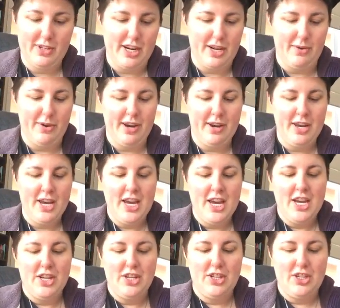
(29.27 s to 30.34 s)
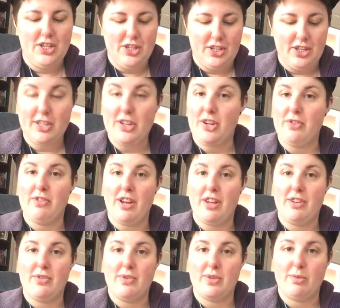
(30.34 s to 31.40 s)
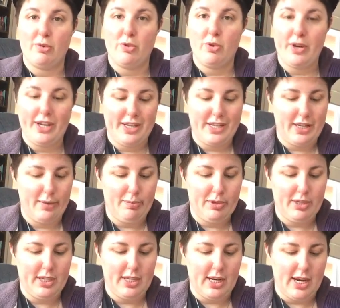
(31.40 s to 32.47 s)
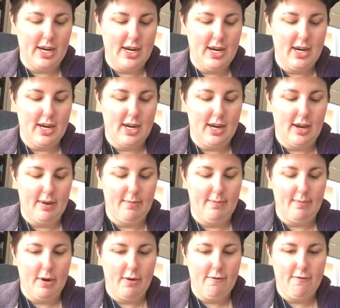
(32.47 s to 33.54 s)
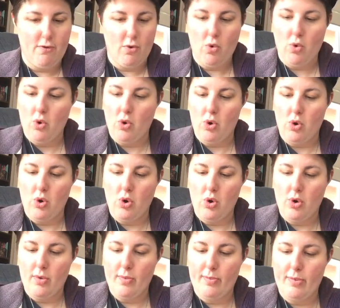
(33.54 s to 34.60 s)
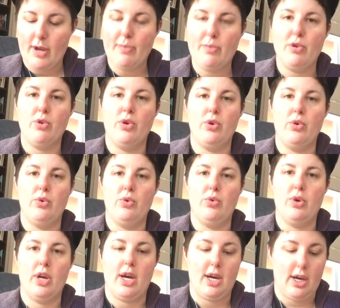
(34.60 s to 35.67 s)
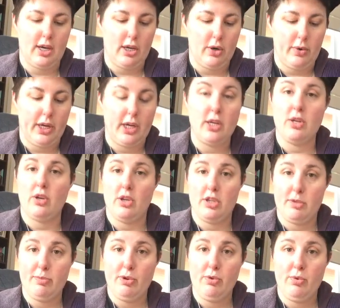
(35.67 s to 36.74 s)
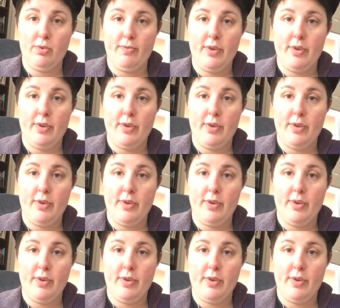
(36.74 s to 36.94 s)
Anyway, just going to run through some quick tips today for people who are going into hospital